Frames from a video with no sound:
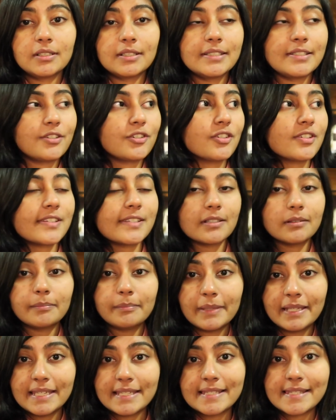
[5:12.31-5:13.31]
is just
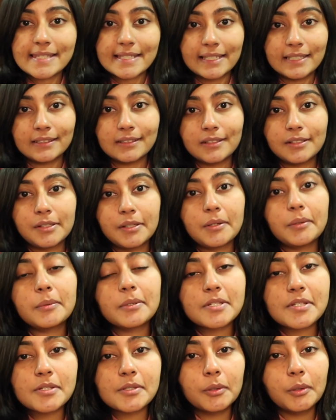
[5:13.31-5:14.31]
amazing. The dinner
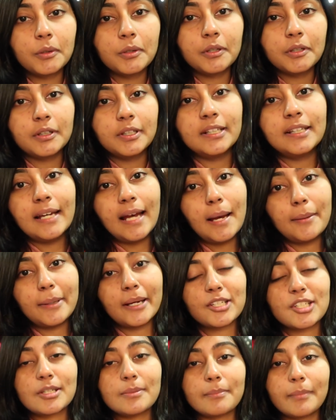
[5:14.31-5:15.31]
was so good. I'm
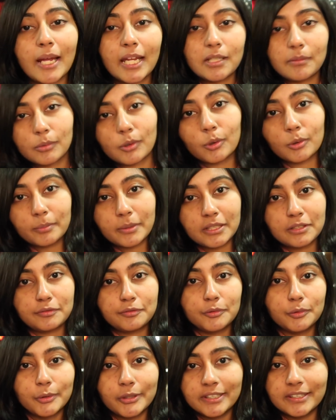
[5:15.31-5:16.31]
actually mind blown by the
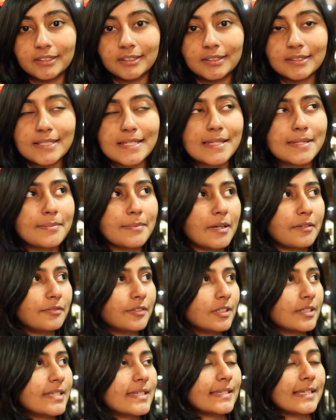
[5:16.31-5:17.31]
food here. This is my
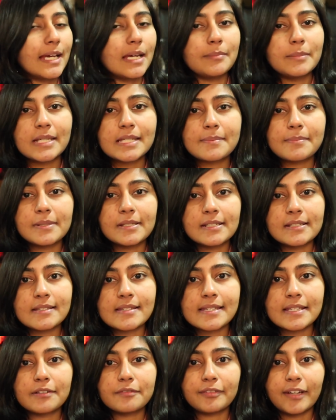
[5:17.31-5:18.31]
first time
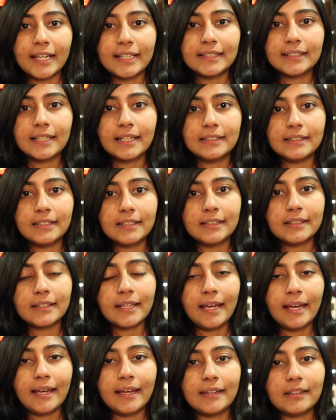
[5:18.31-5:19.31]
experiencing fine dining,
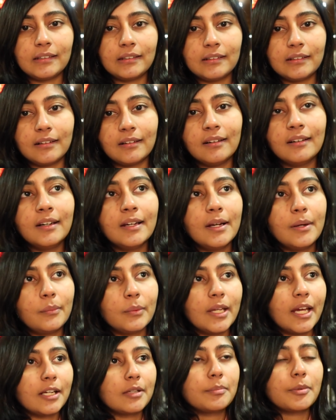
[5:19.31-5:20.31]

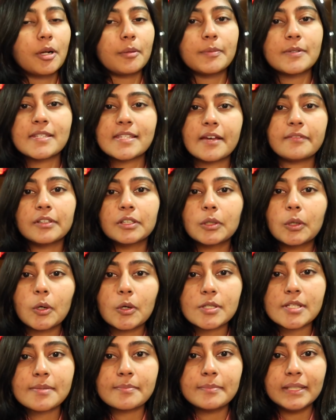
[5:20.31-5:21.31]
and we had a proper
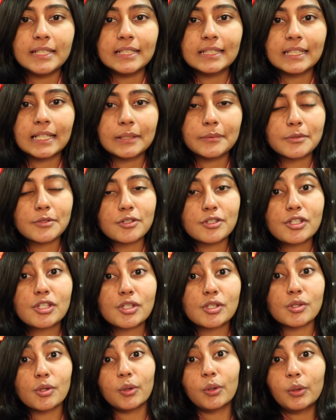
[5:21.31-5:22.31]
7-course meal and it was
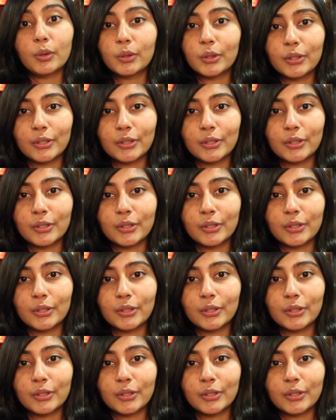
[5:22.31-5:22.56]
just so